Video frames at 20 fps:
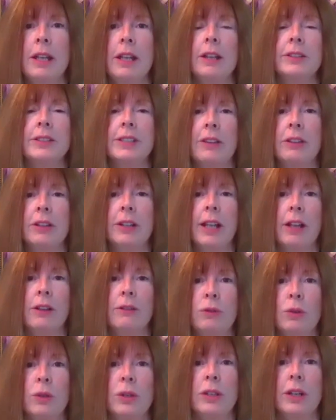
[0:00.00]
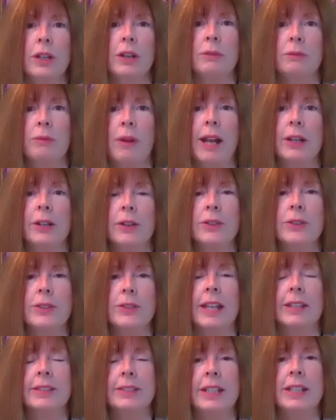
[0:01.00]
Southern California Writers,
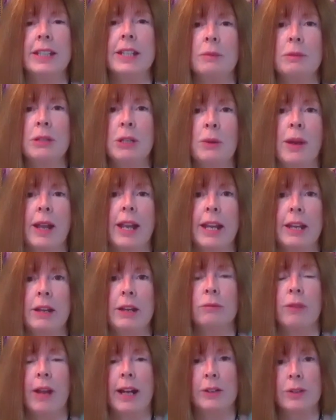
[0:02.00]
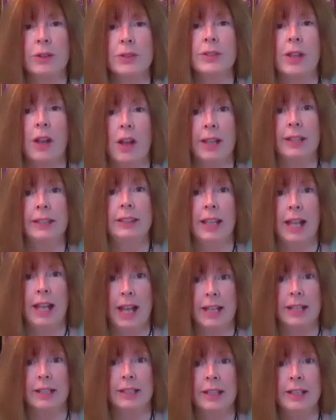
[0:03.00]
SCWA Writers
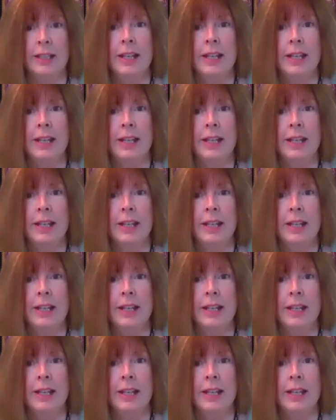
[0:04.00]
Online.